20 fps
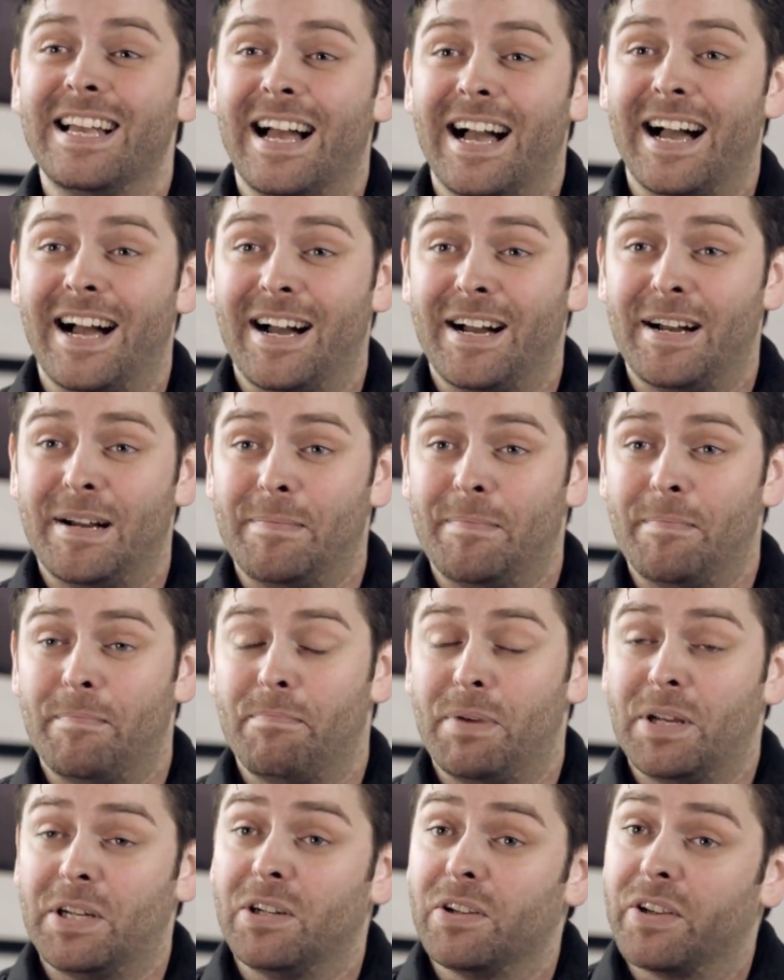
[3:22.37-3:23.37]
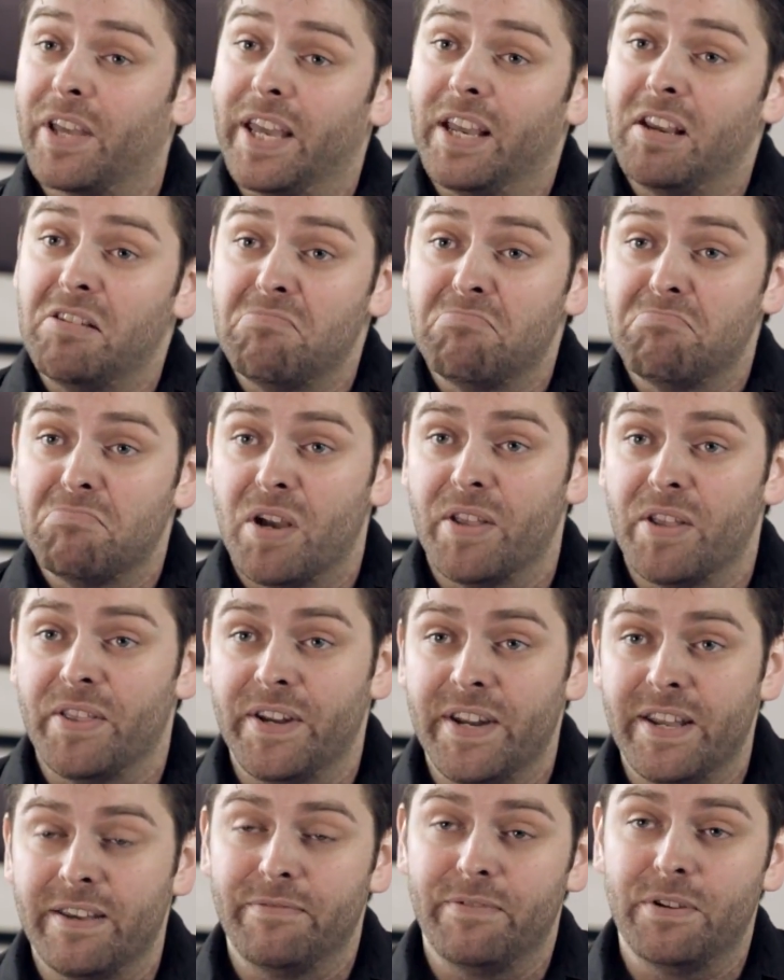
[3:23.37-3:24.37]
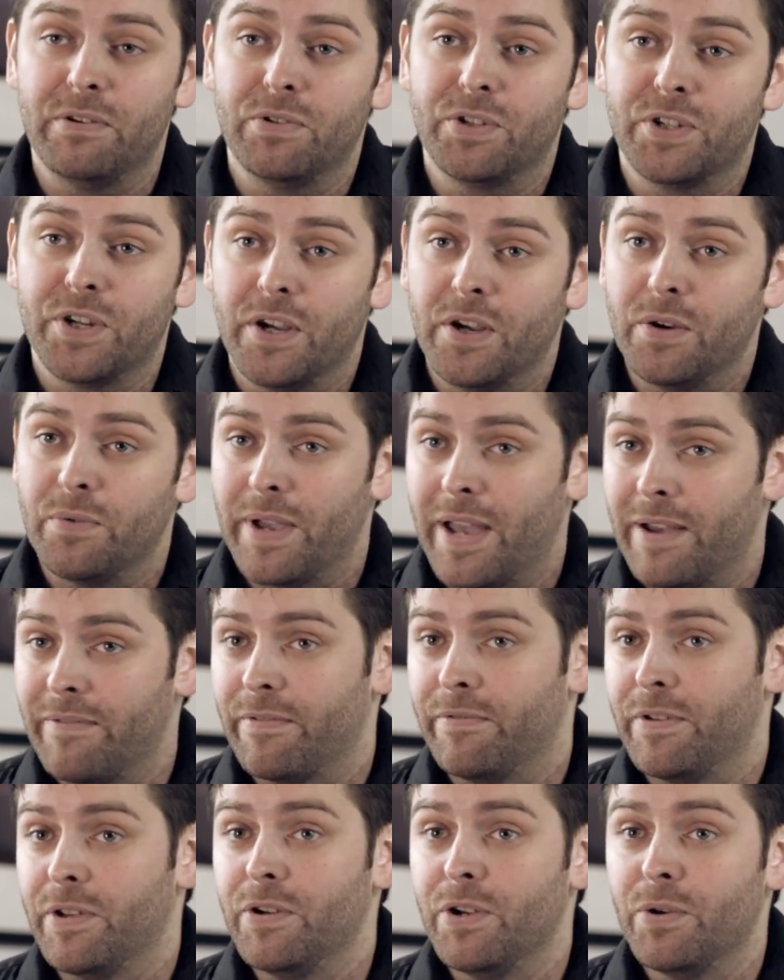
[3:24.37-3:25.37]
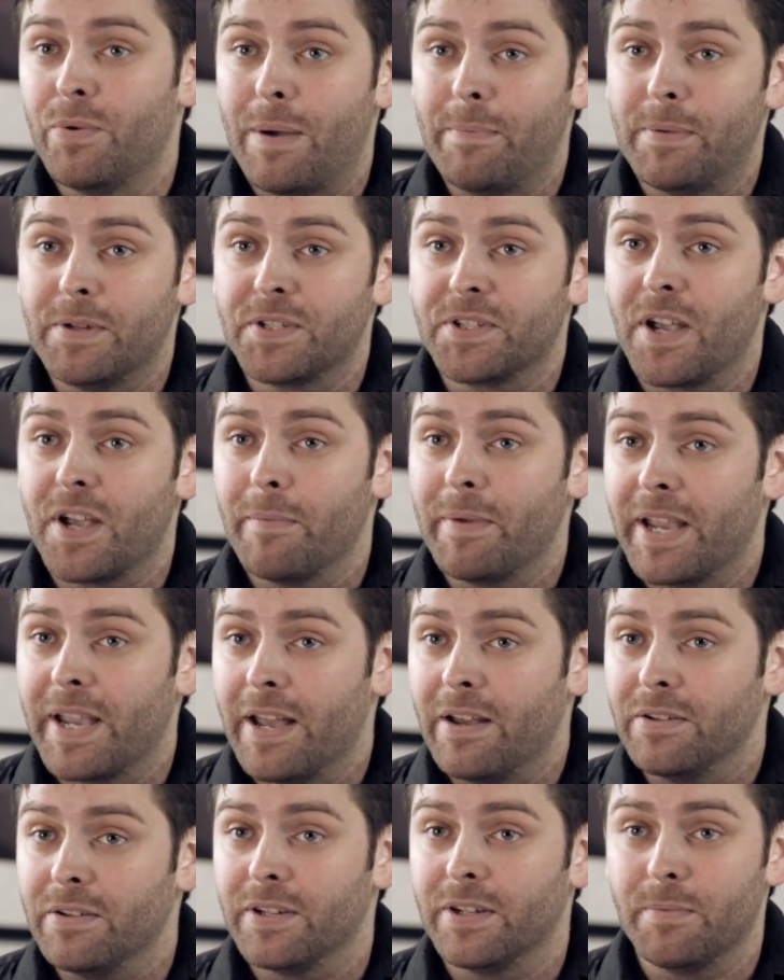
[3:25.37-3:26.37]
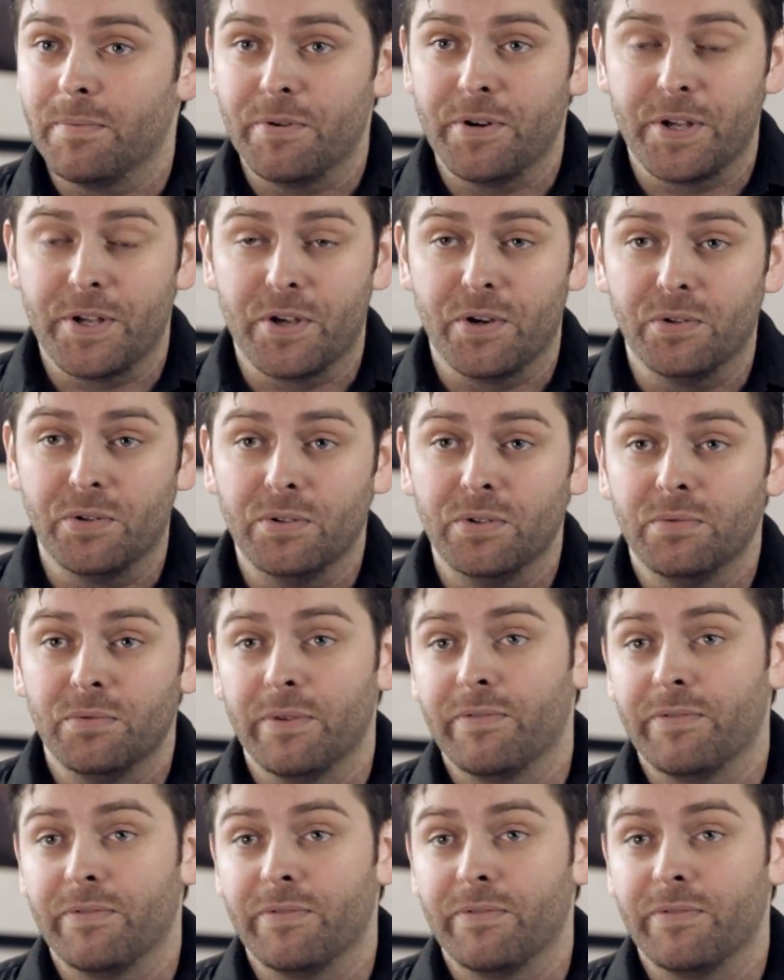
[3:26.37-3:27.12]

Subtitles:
But looking at the near future, we have a few new weapons coming out that are pretty cool.